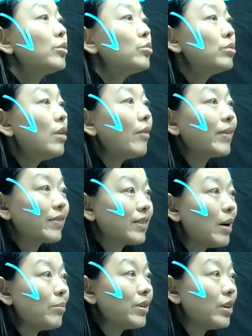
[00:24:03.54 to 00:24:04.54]
the rule of the
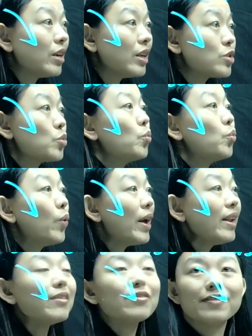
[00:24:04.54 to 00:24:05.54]
thumb here is
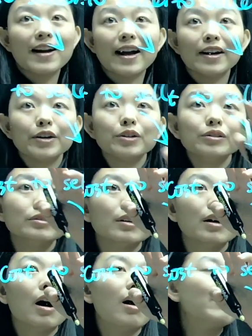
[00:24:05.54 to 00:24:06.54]
when the value
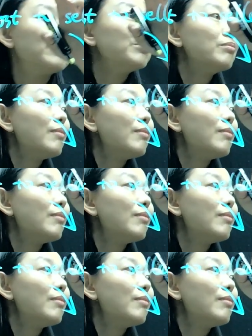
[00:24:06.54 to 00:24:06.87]
of